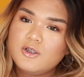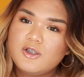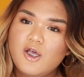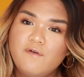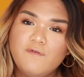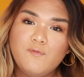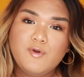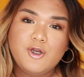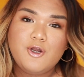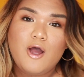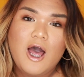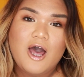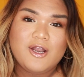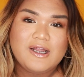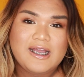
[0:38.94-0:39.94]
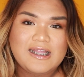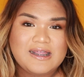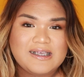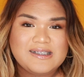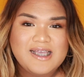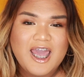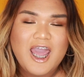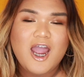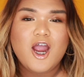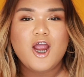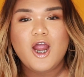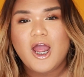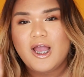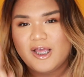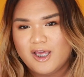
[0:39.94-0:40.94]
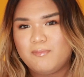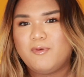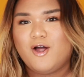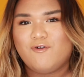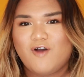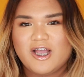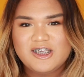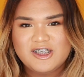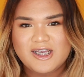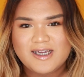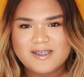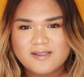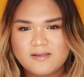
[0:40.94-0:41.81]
So if you want to know how to get this hair, keep on watching.